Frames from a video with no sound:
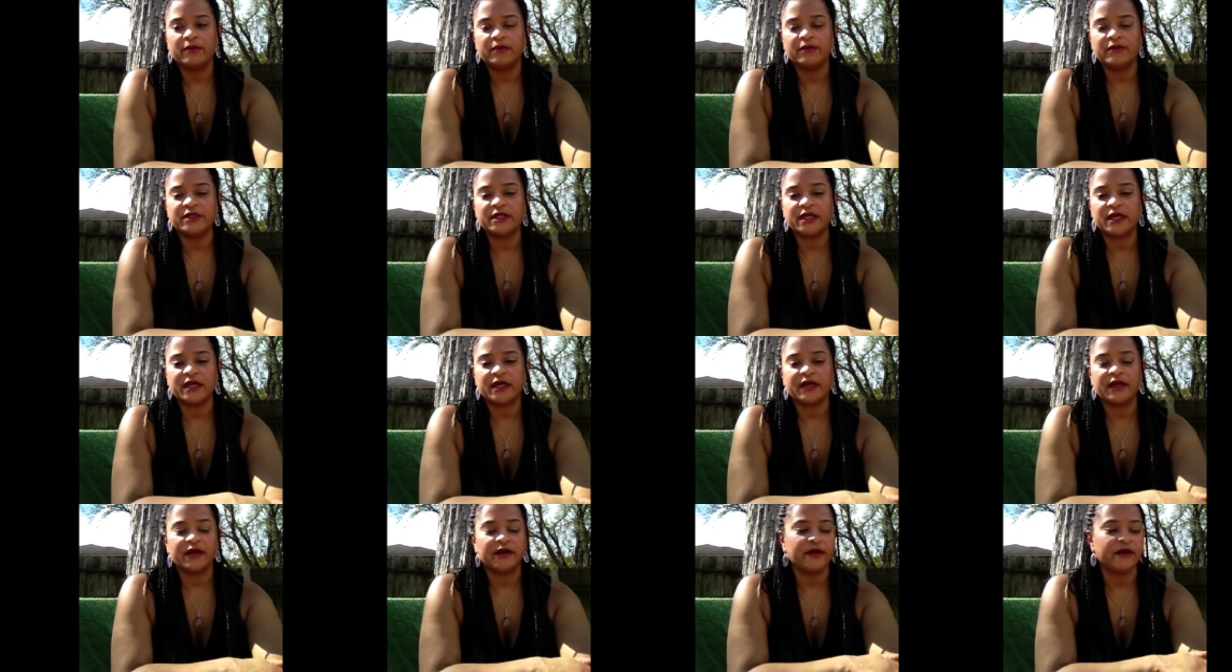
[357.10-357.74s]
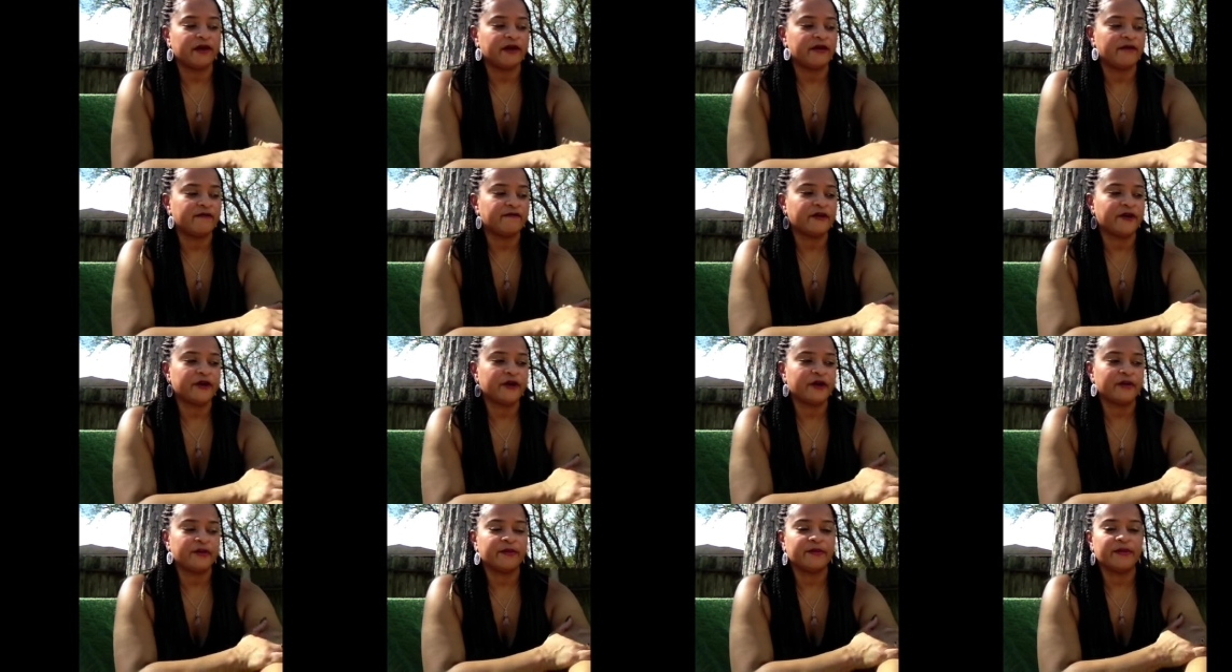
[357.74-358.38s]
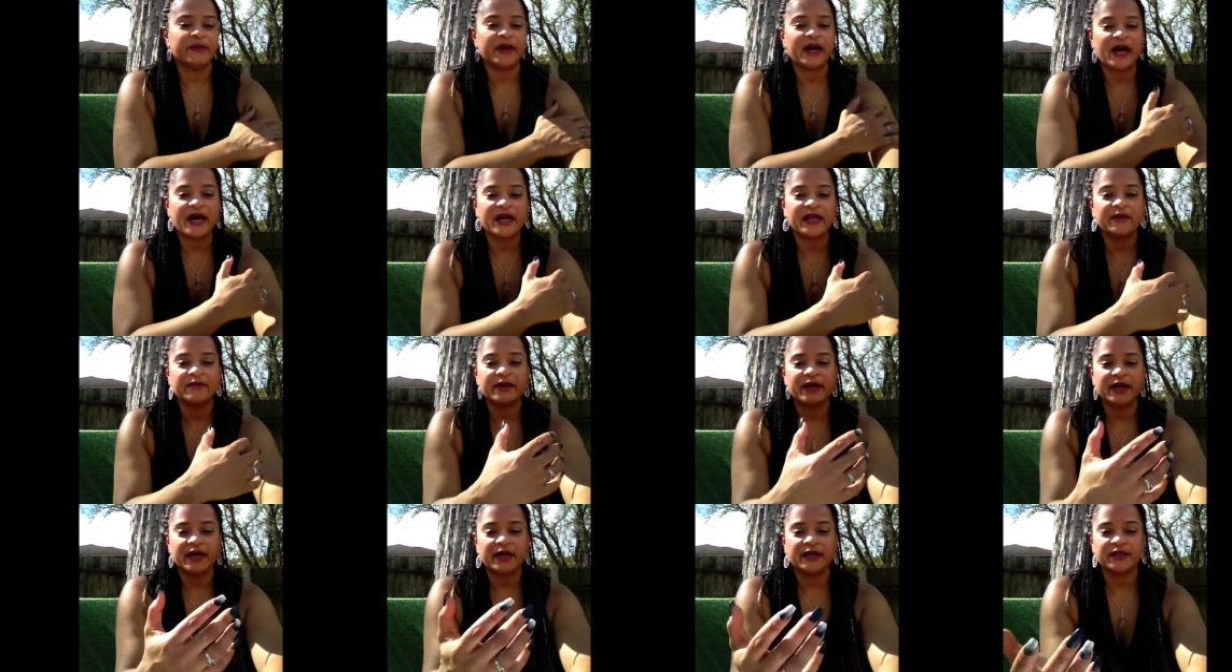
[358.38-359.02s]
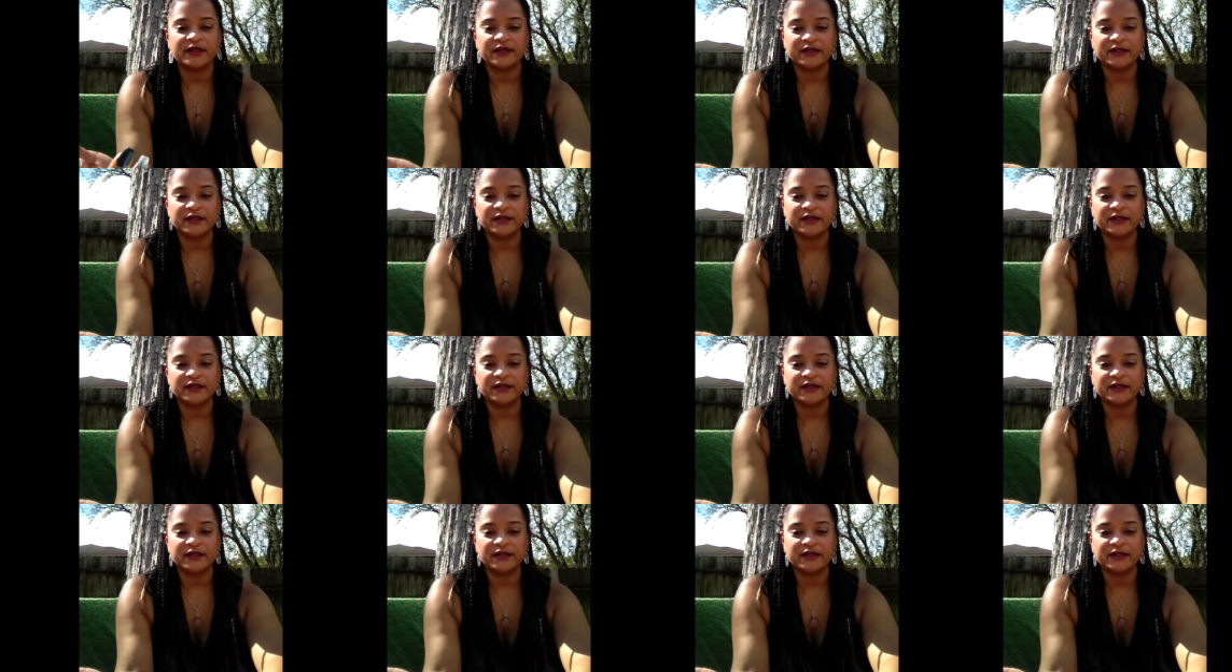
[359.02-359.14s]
take care of your body, mind,